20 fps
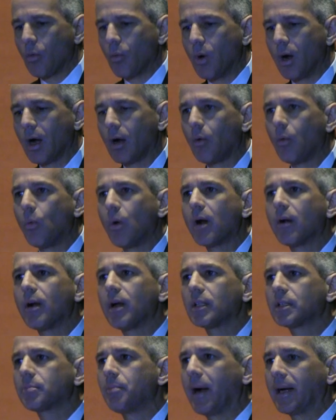Well, where
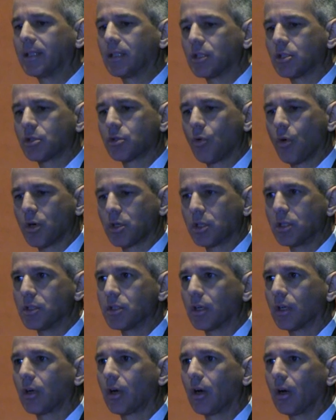else might
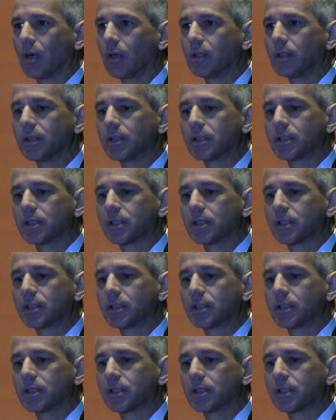distortions occur?